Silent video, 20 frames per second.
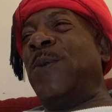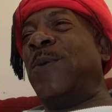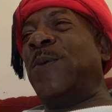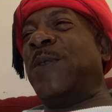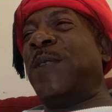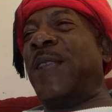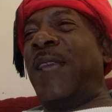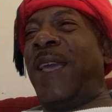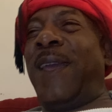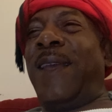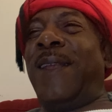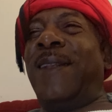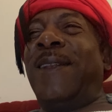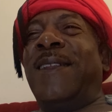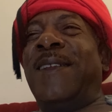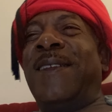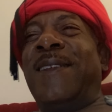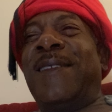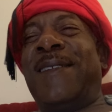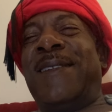signed
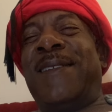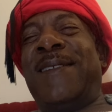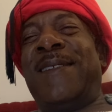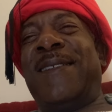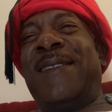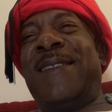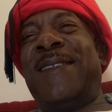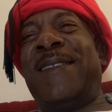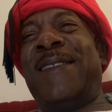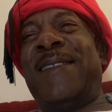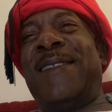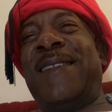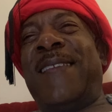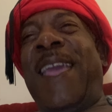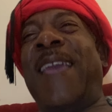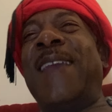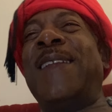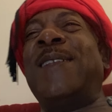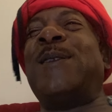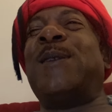the
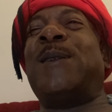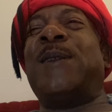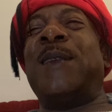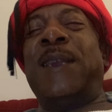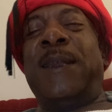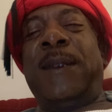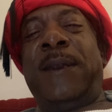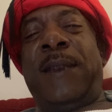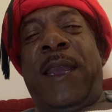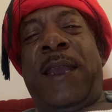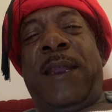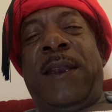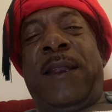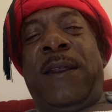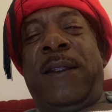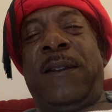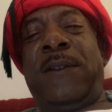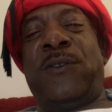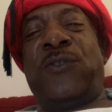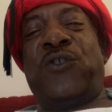
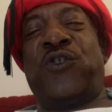1880